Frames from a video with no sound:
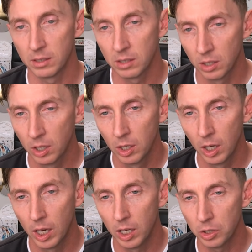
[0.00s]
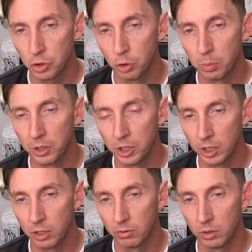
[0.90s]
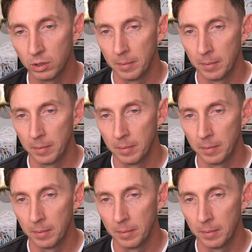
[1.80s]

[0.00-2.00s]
is supragingival.